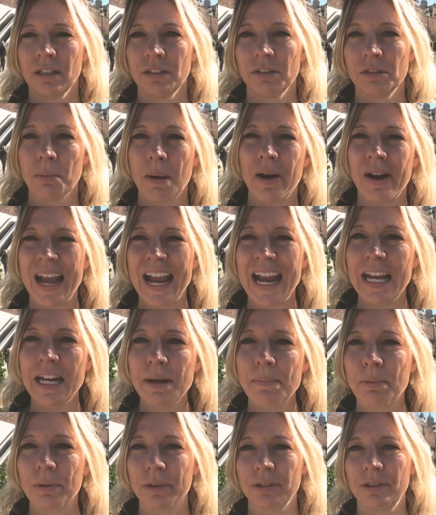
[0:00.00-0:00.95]
is about
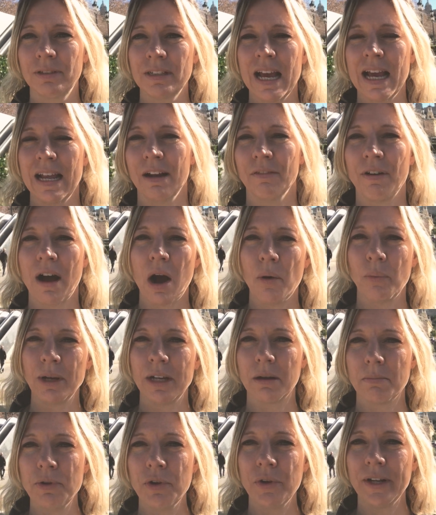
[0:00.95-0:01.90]
80% of how we
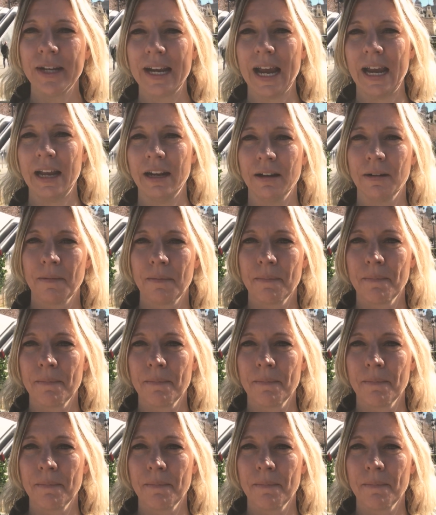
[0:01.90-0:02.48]
communicate.